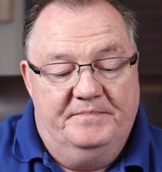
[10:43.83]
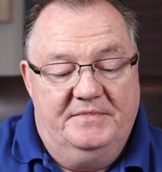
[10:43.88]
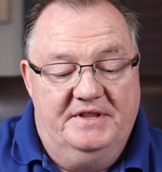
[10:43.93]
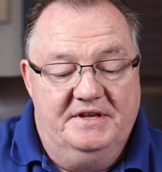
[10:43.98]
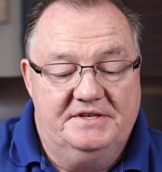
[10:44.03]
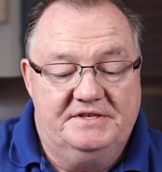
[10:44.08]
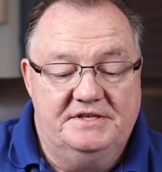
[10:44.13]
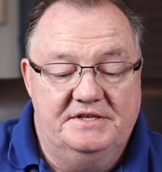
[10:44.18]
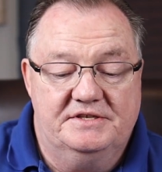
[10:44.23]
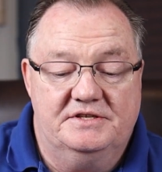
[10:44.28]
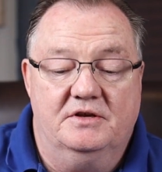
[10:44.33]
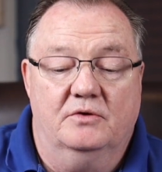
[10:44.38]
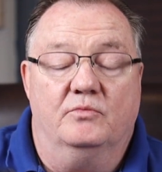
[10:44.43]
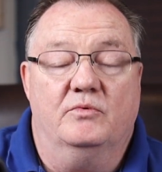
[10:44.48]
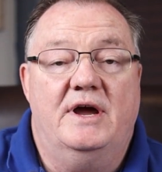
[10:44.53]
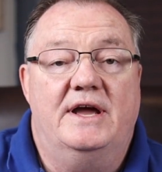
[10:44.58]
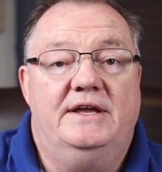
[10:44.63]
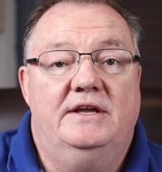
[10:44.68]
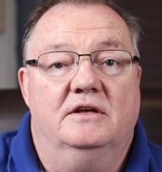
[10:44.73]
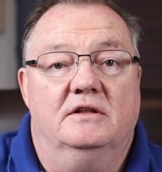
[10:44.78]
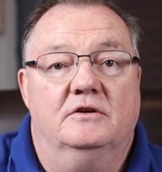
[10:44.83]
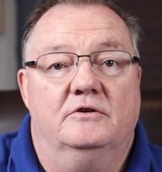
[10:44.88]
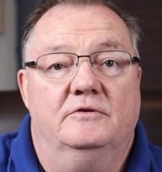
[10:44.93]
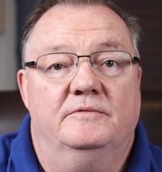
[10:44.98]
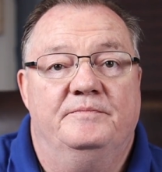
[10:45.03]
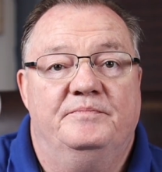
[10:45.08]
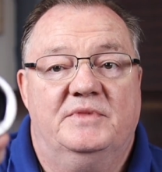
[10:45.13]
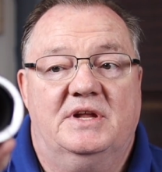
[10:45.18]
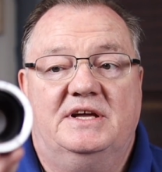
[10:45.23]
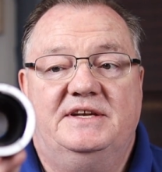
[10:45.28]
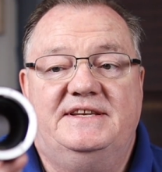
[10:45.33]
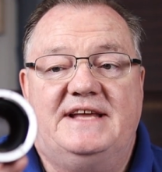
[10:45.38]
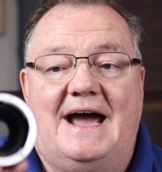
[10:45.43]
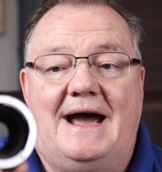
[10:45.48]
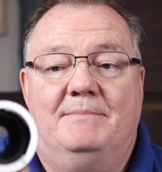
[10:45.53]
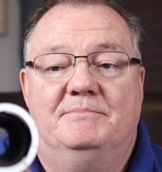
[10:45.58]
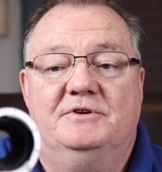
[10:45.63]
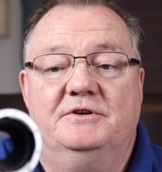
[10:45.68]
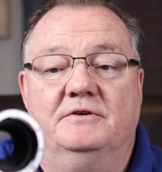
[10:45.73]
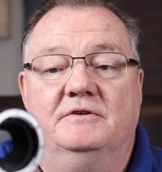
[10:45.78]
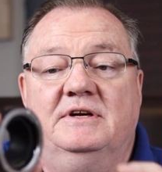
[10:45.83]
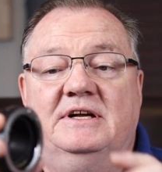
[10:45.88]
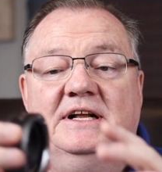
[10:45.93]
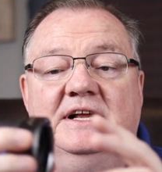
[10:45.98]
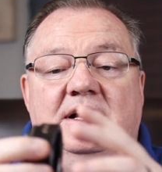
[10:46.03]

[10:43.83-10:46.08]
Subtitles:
This is the regular adapter,